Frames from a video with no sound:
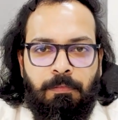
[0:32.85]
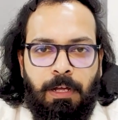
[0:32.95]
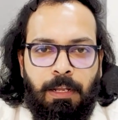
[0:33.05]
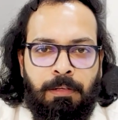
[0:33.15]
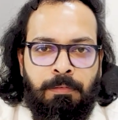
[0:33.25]

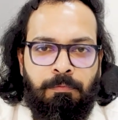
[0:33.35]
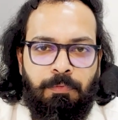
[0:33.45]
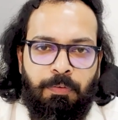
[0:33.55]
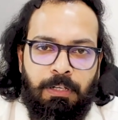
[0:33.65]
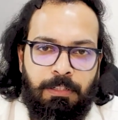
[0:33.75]
and
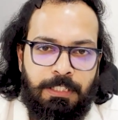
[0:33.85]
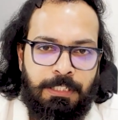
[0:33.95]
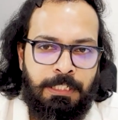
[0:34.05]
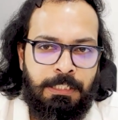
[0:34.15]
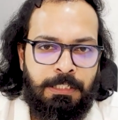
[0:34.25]
we will
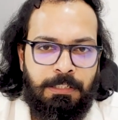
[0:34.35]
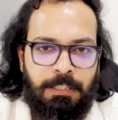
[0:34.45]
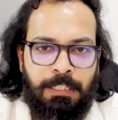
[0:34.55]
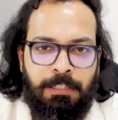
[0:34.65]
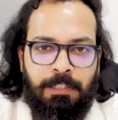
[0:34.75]
discuss
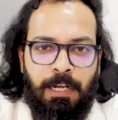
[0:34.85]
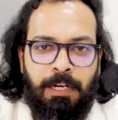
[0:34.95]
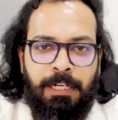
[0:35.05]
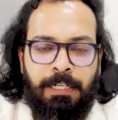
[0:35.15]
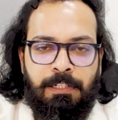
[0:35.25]
the entire
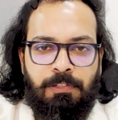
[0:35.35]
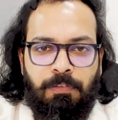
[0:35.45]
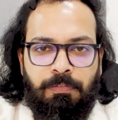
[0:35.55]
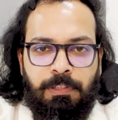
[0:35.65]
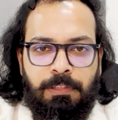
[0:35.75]
details
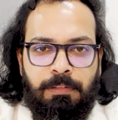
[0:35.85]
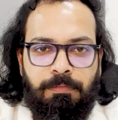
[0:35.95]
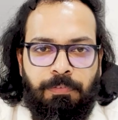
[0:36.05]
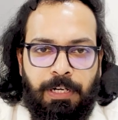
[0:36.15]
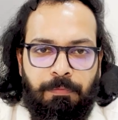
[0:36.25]
of the
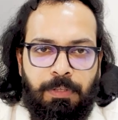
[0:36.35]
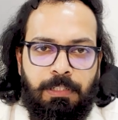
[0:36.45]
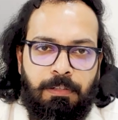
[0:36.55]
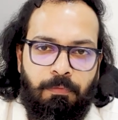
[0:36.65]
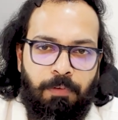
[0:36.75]

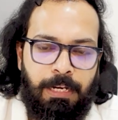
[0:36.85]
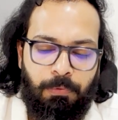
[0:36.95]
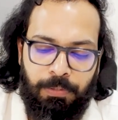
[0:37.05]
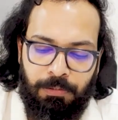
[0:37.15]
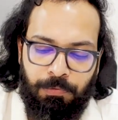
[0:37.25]
framework while
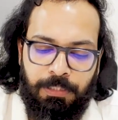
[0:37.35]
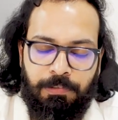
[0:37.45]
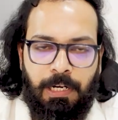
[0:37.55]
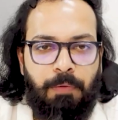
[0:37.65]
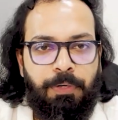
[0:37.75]
going through the
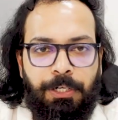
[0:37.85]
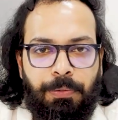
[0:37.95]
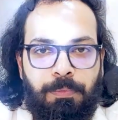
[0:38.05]
entire video.